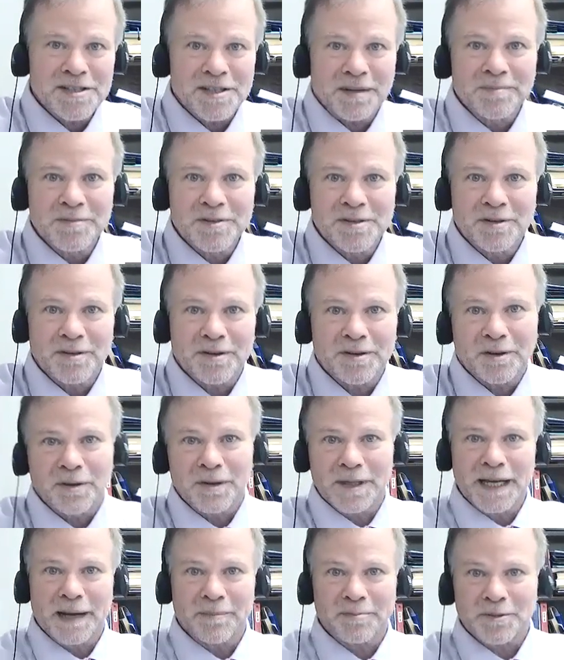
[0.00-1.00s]
some to your
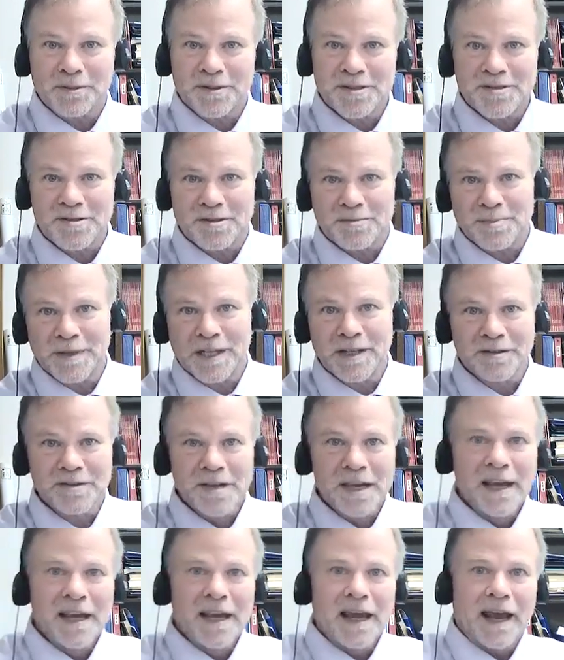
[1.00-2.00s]
coleopterans, your beetles,